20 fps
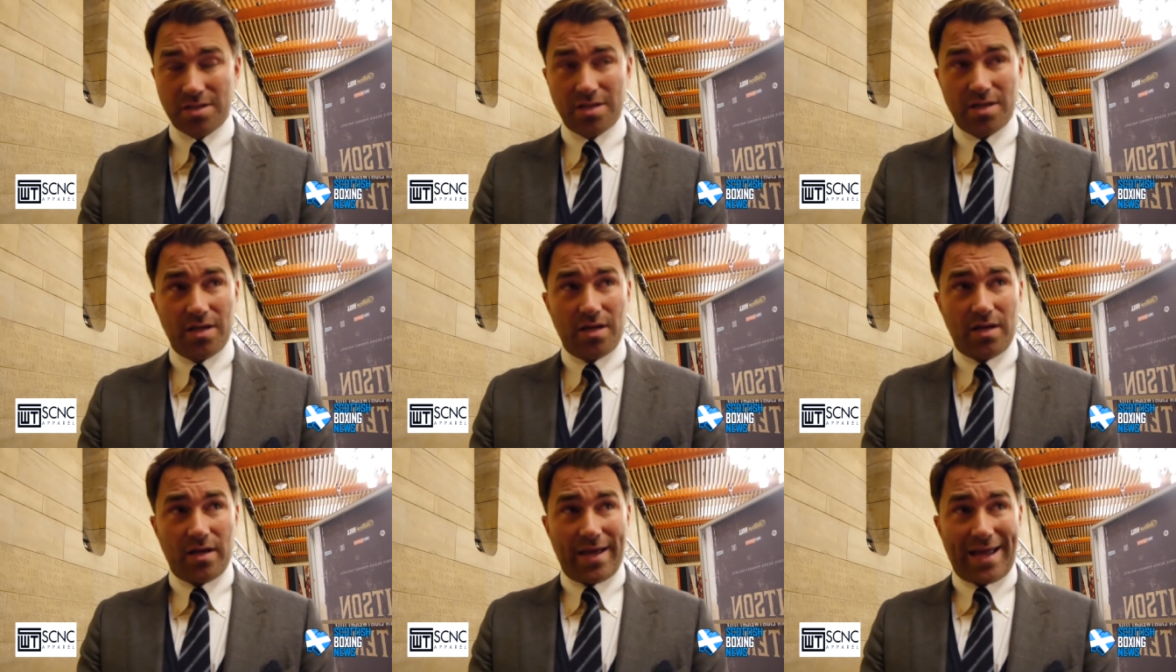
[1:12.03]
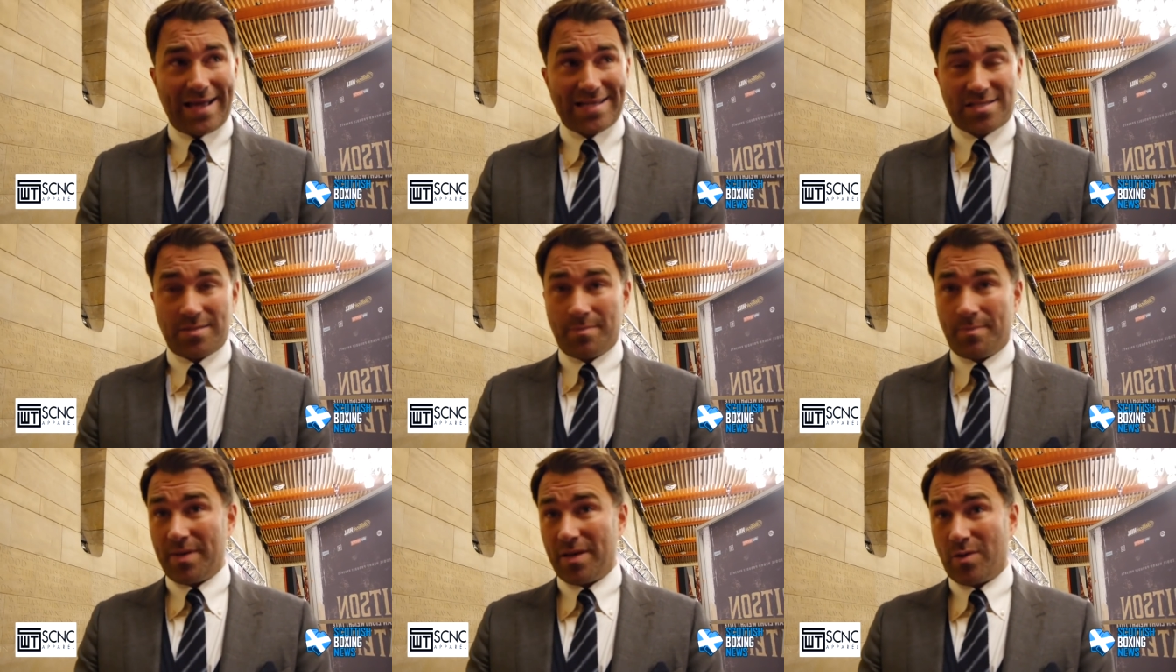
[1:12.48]
He had
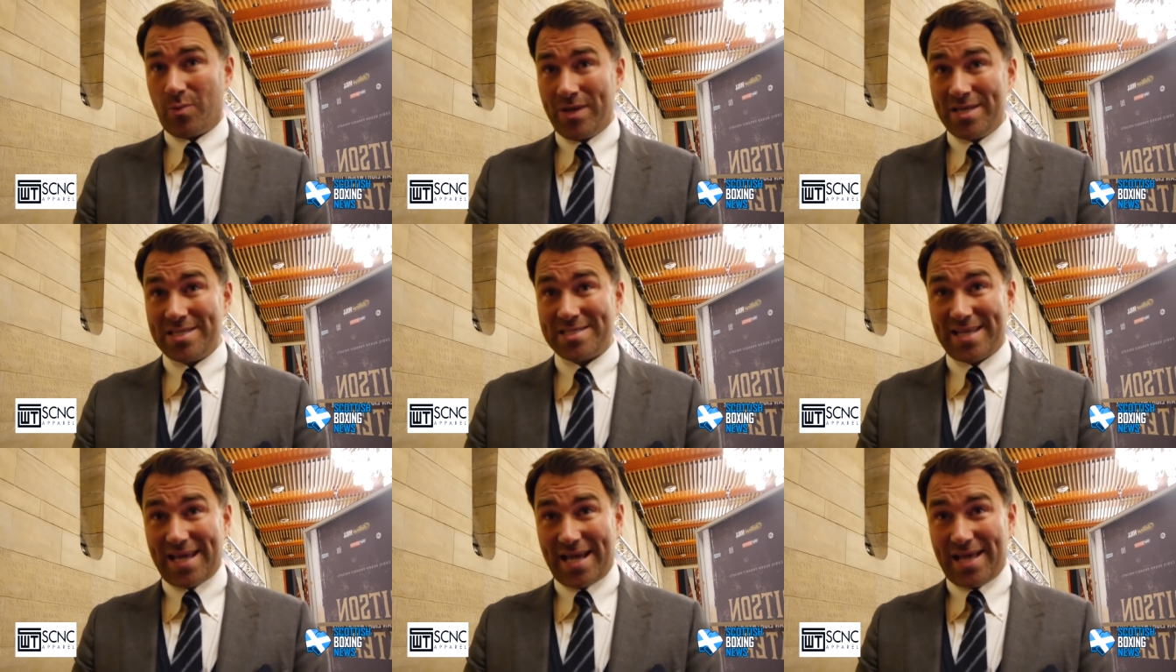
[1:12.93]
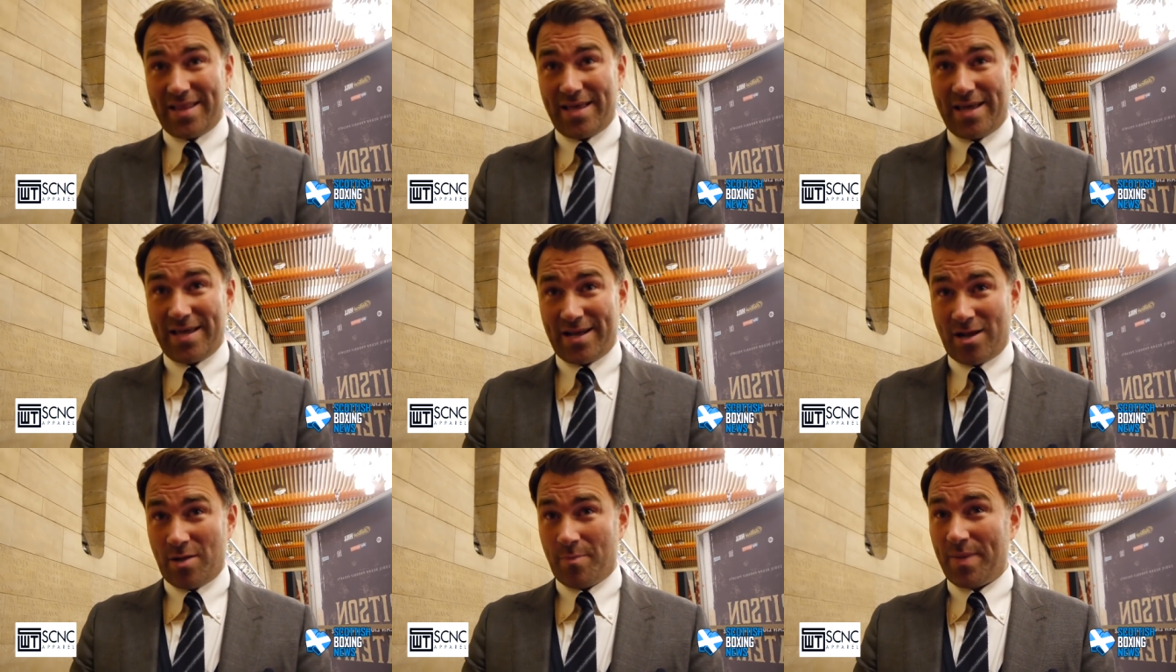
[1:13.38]
some big wins out
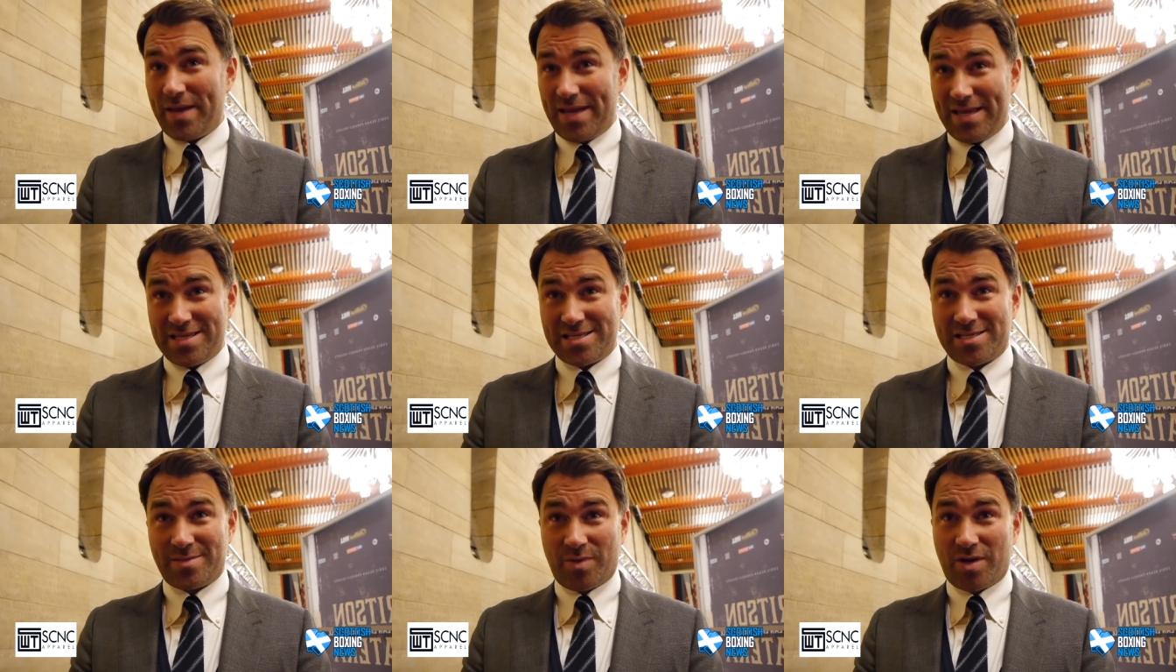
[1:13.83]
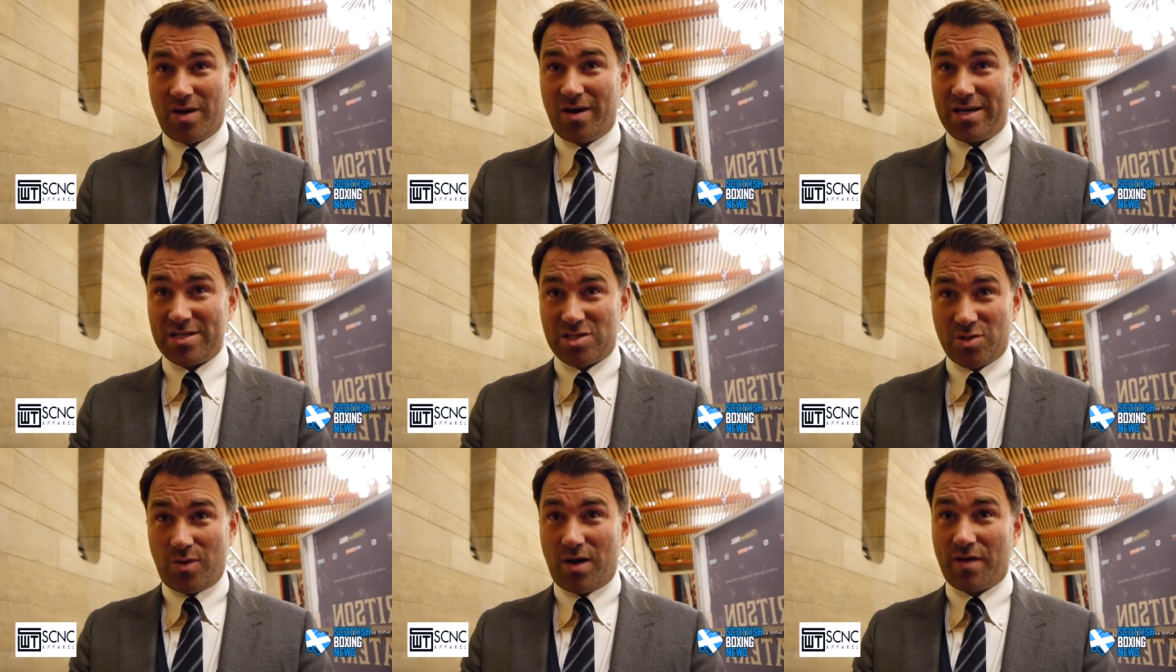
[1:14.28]
there, you know, beating some
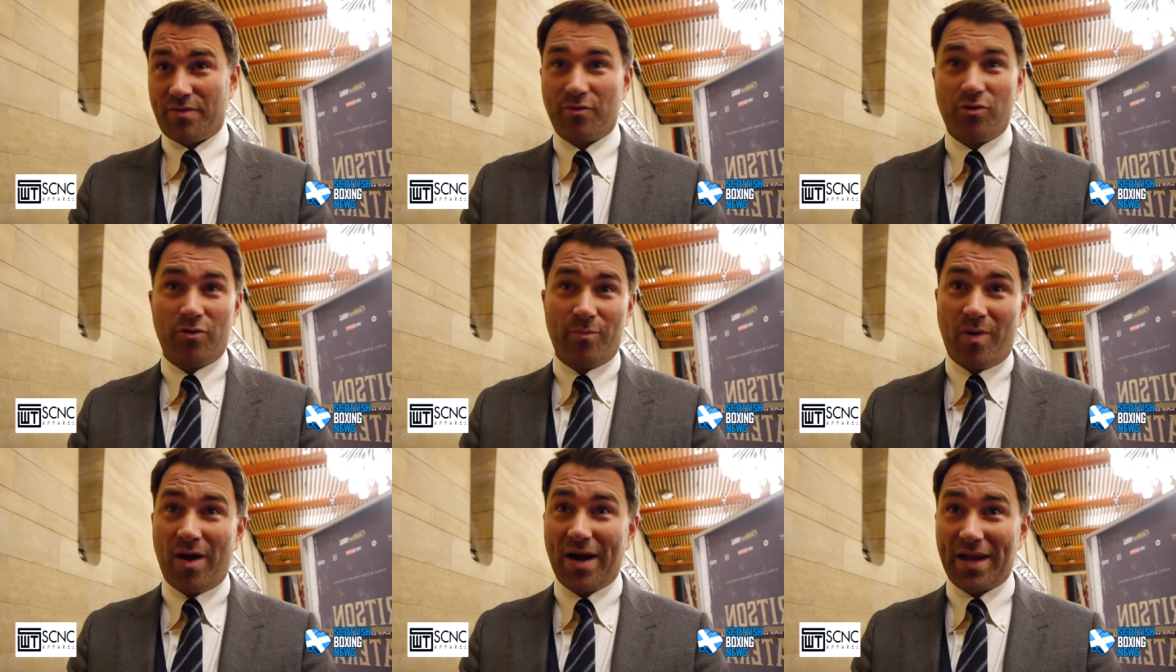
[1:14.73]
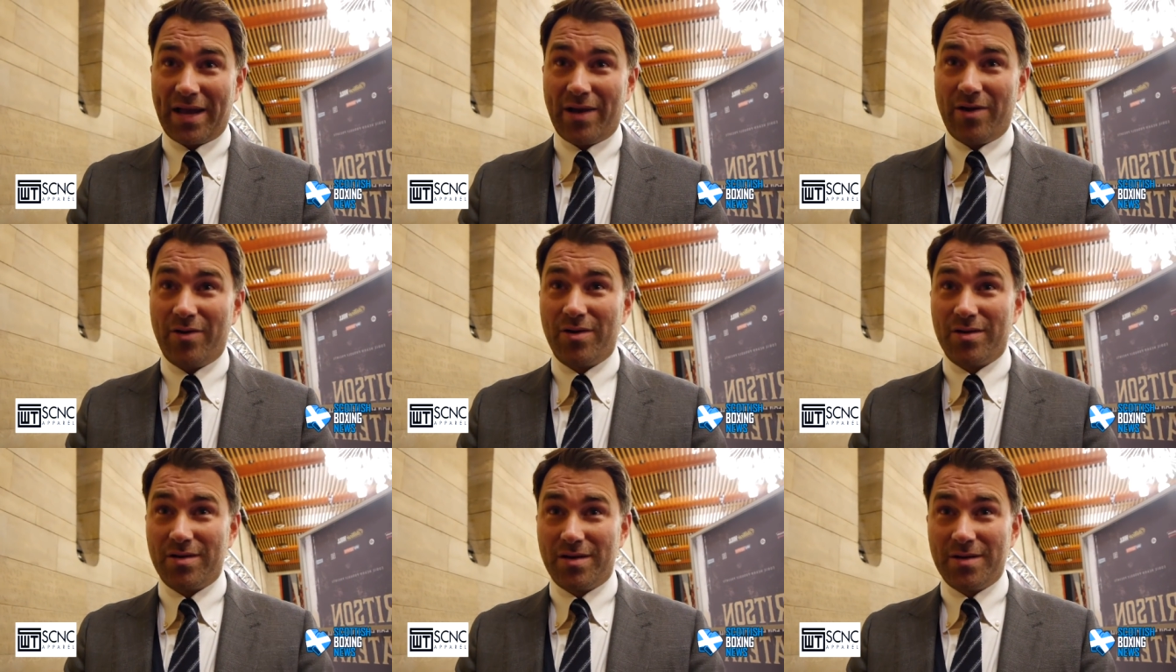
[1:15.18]
guys who I thought might
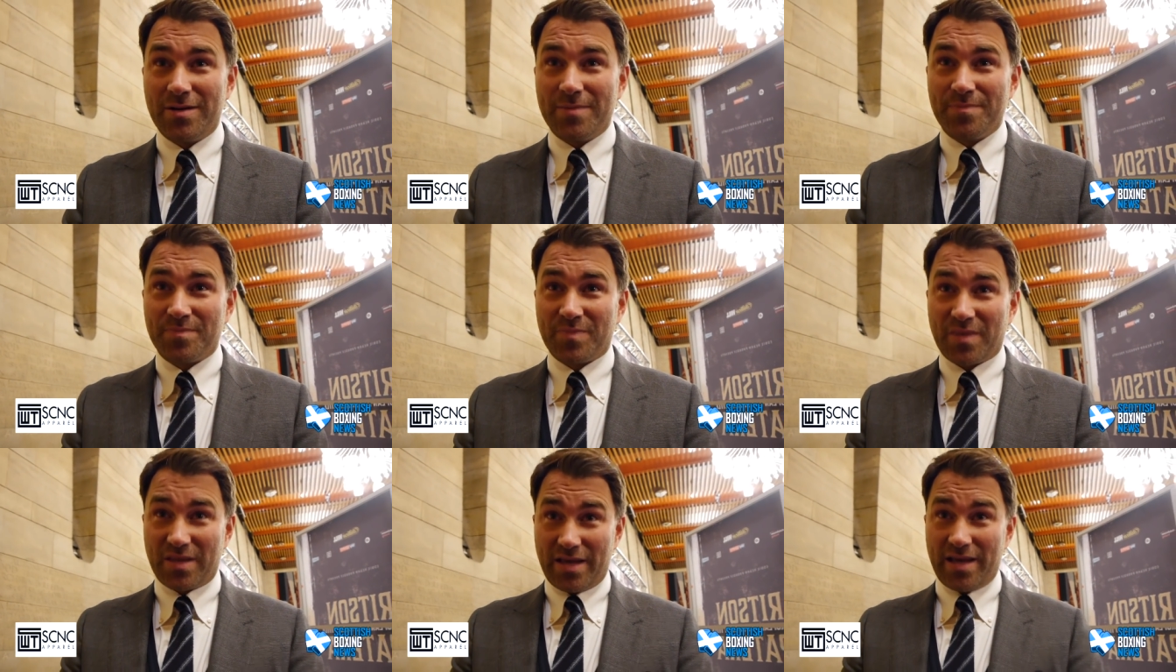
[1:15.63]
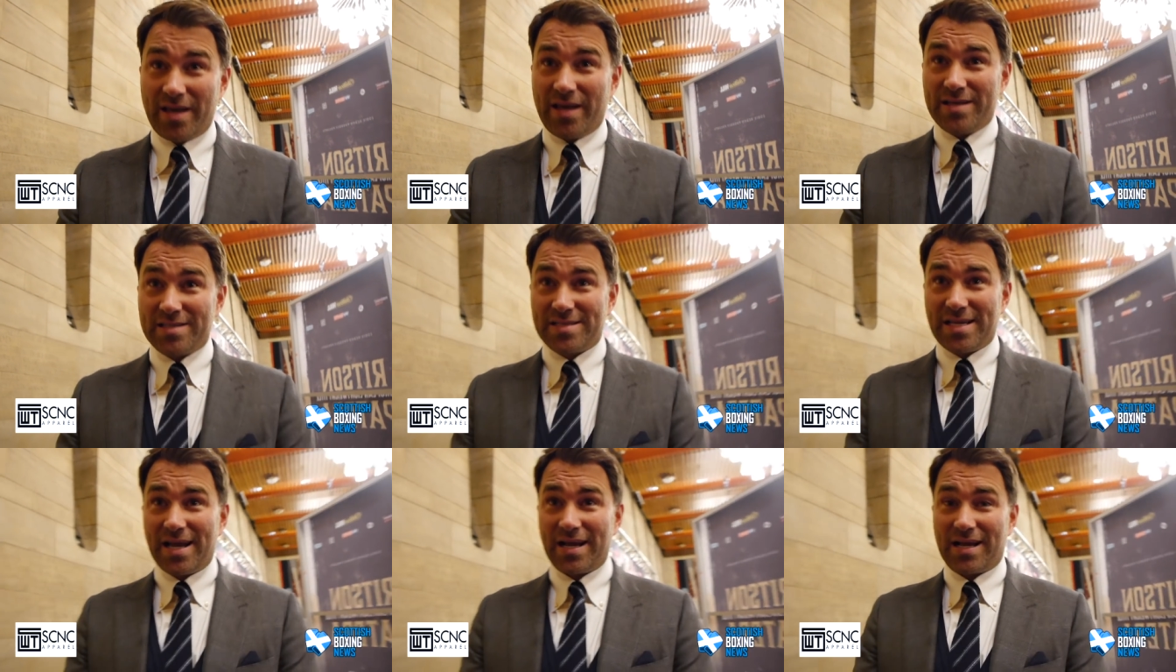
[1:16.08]
go English, on. Uh, yeah,
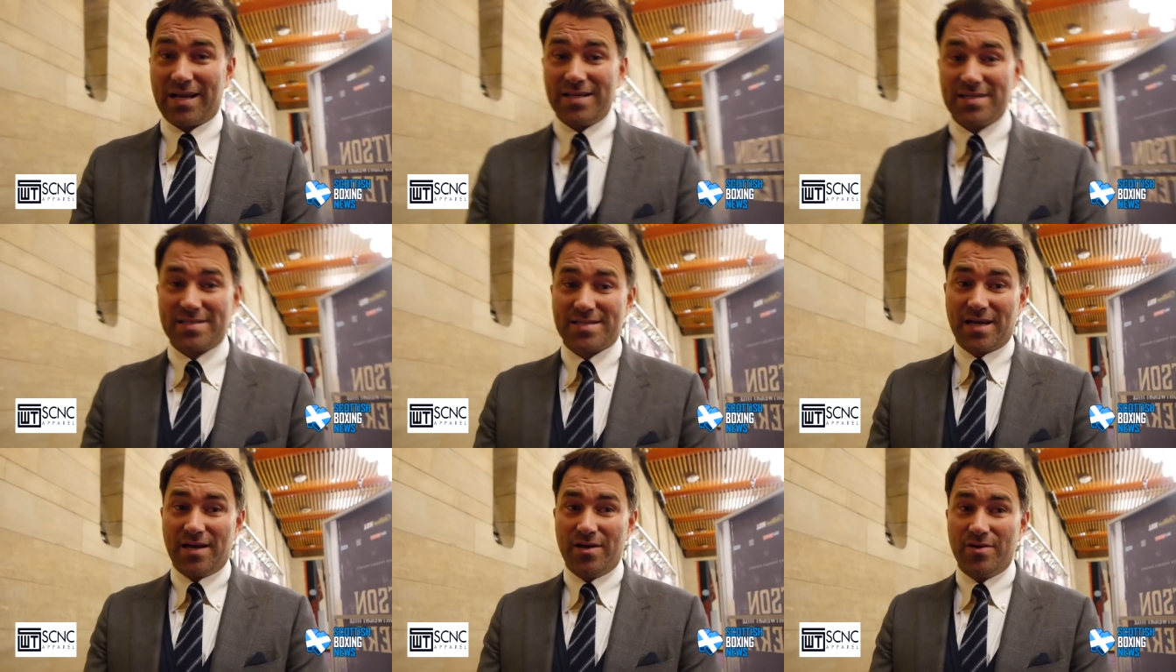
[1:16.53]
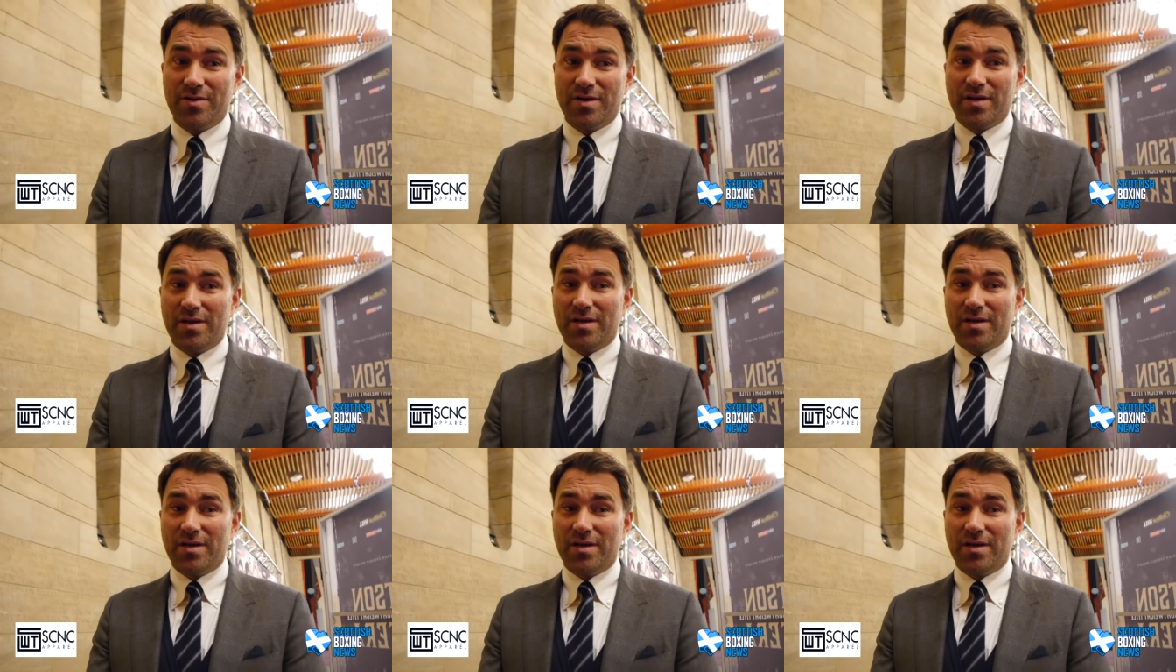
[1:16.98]
exactly. So,